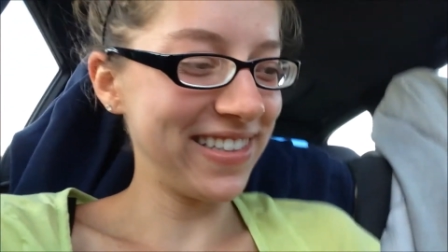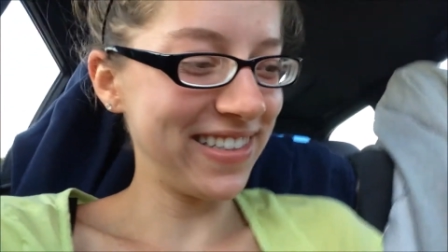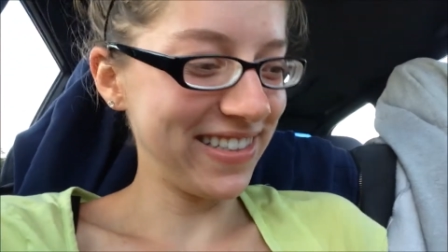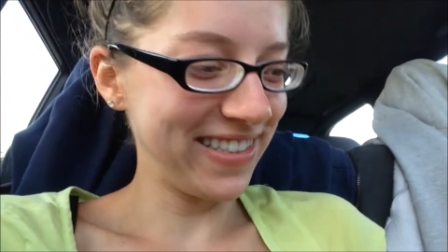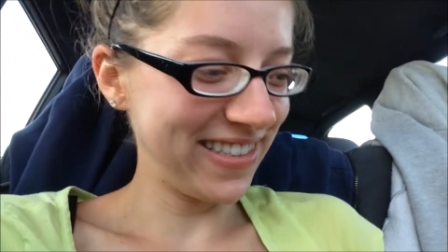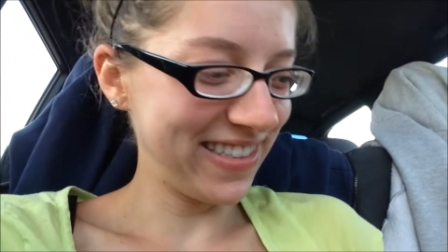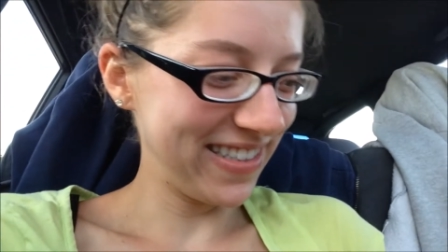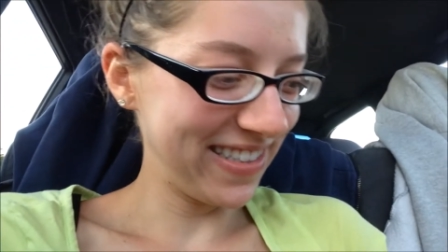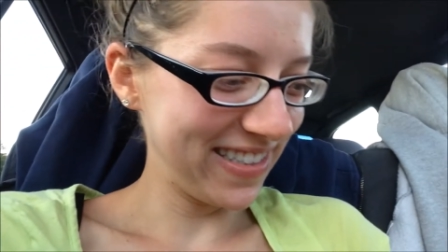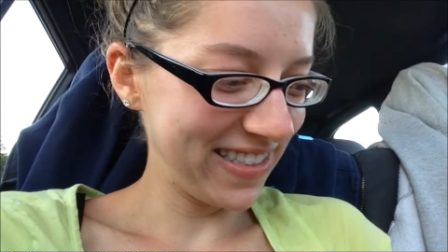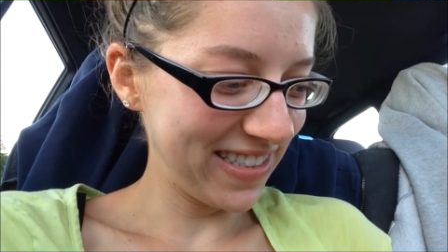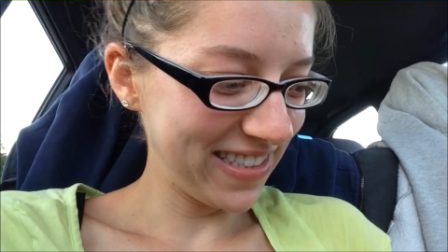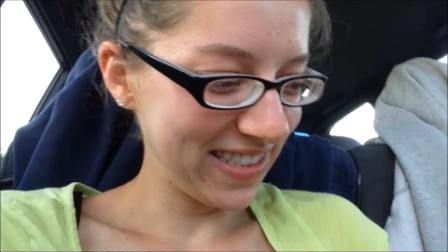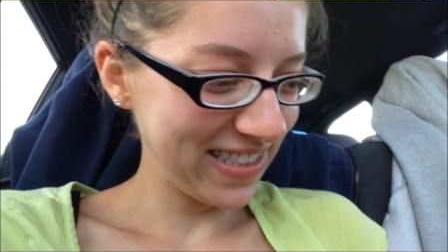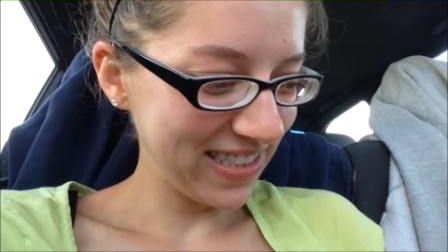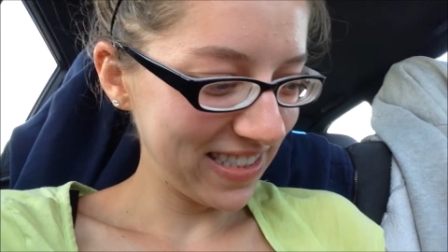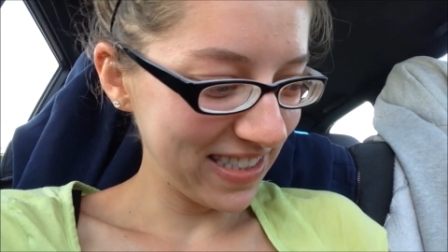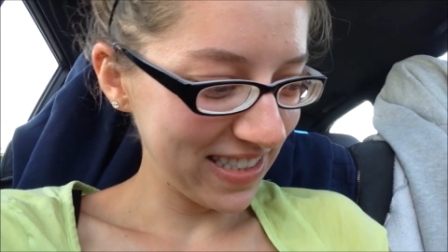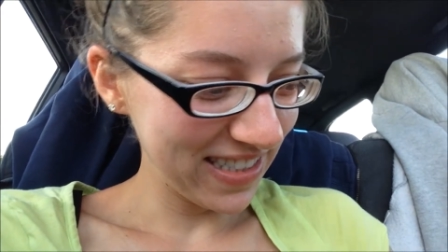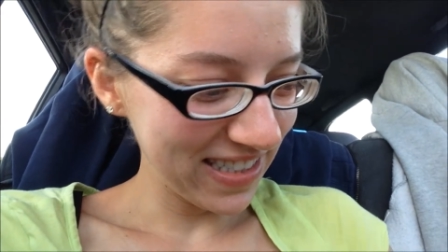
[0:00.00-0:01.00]
Songs for
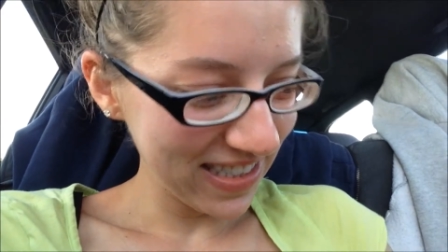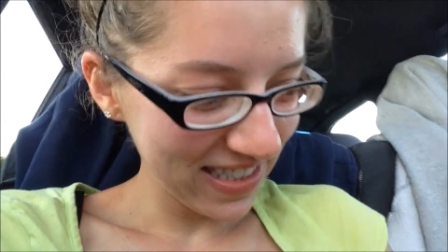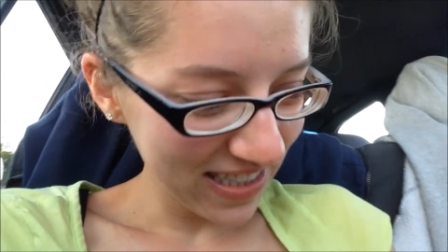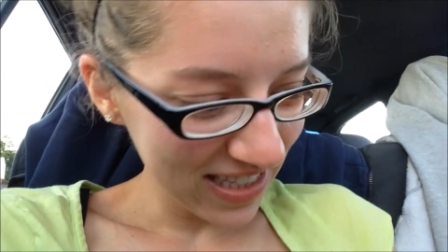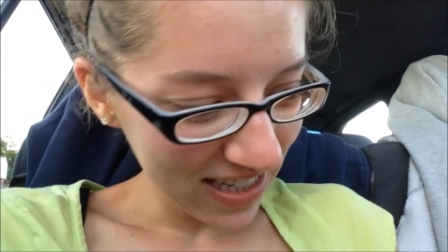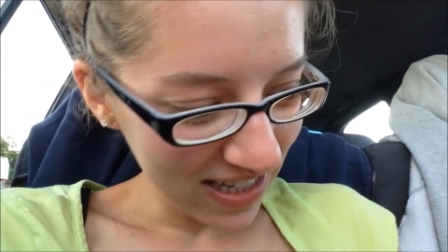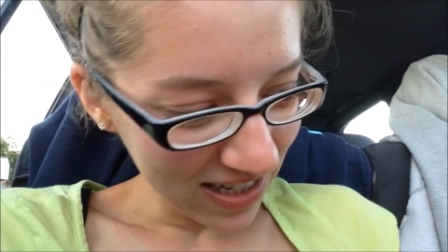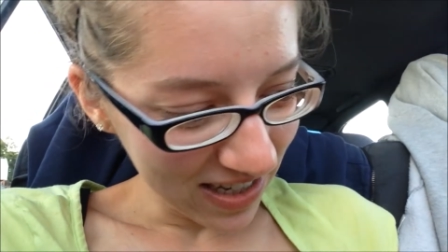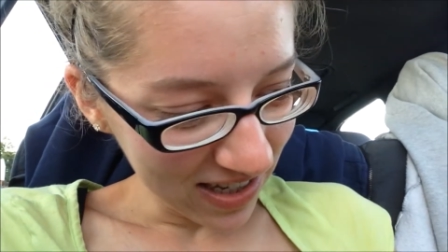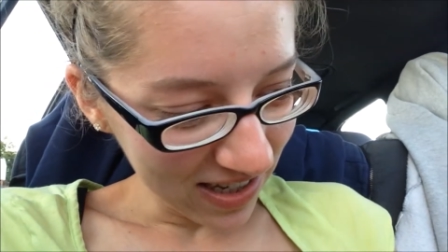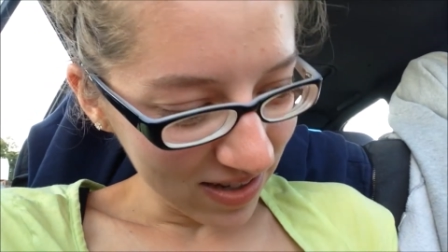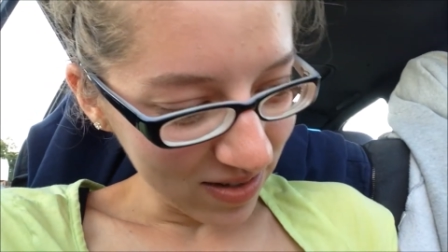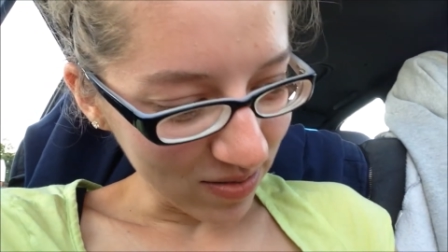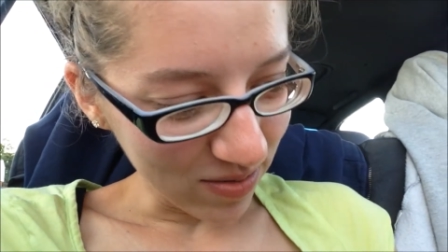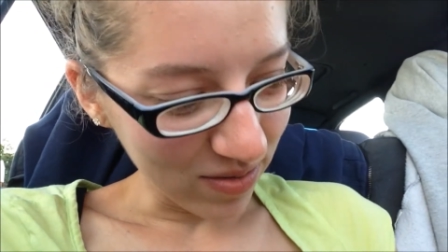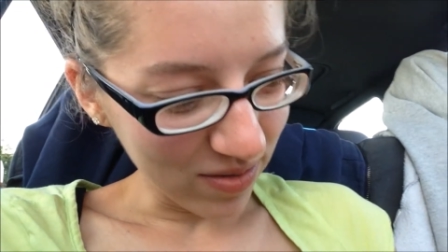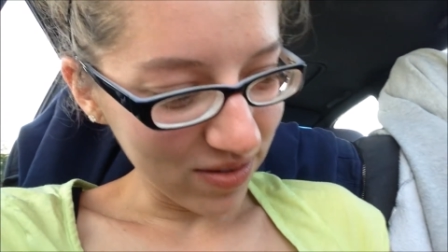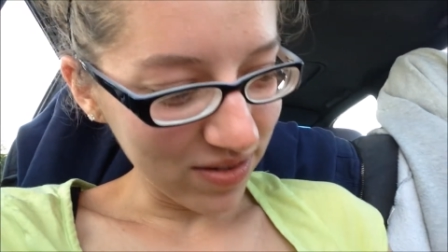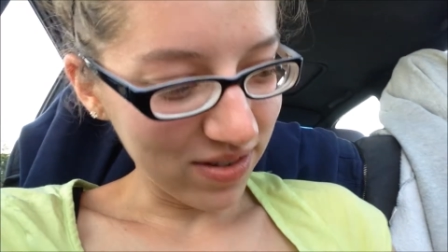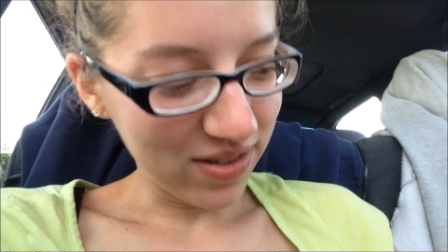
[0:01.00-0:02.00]
worship.
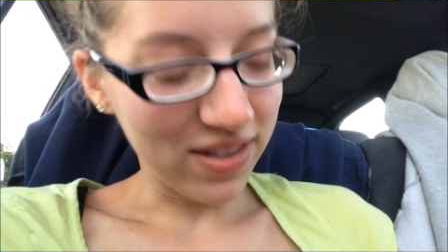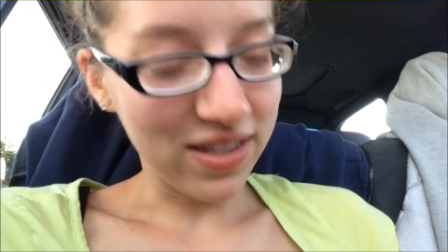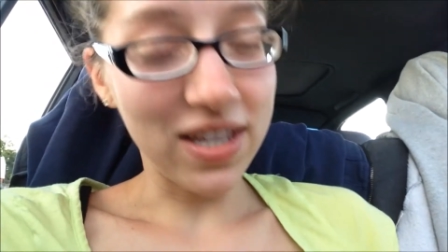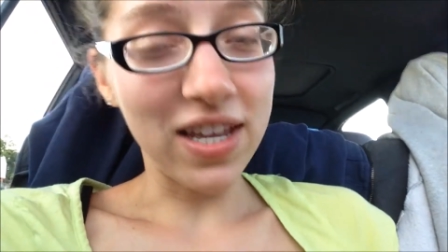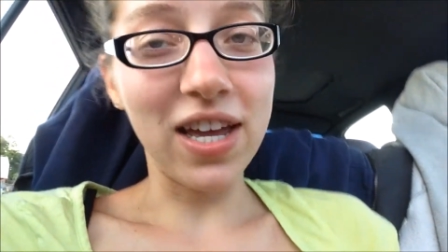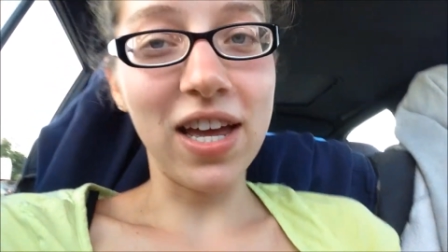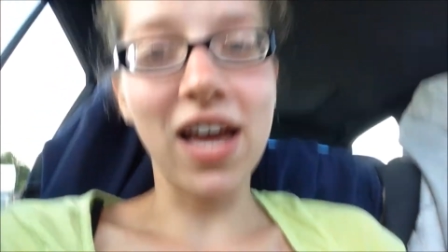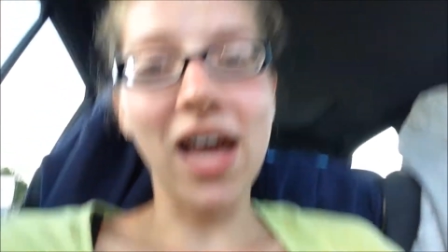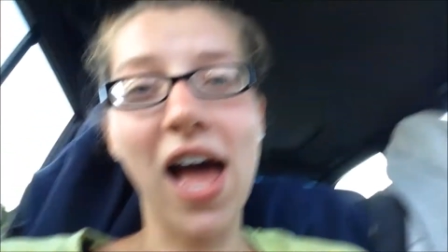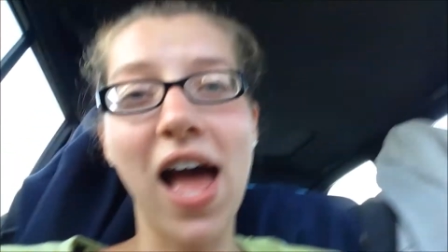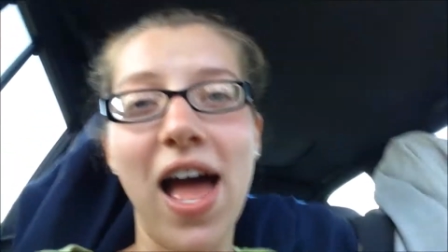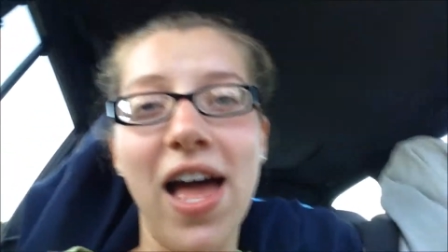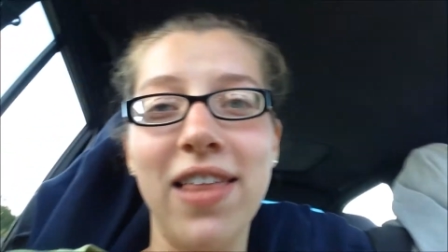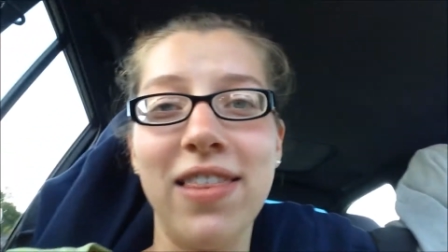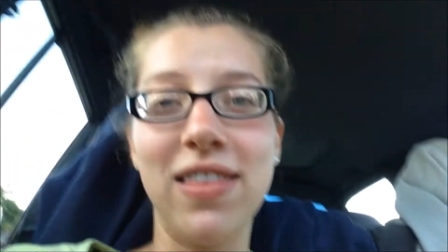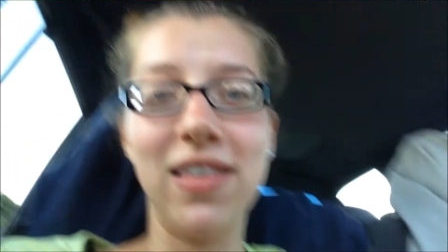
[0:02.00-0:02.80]
Shout to the Lord.